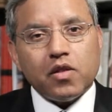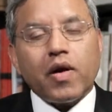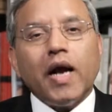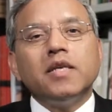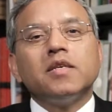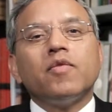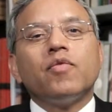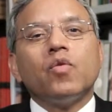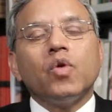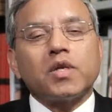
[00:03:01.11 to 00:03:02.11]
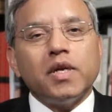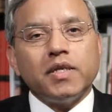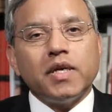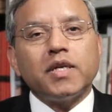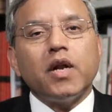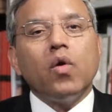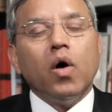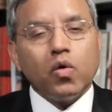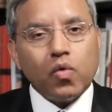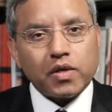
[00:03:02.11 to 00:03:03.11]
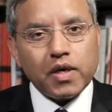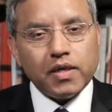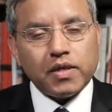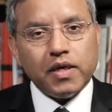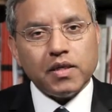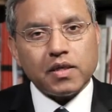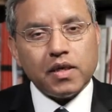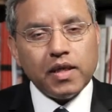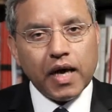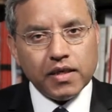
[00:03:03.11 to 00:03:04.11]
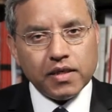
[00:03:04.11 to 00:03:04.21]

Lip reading: the rights of coastal states and non-coastal states in the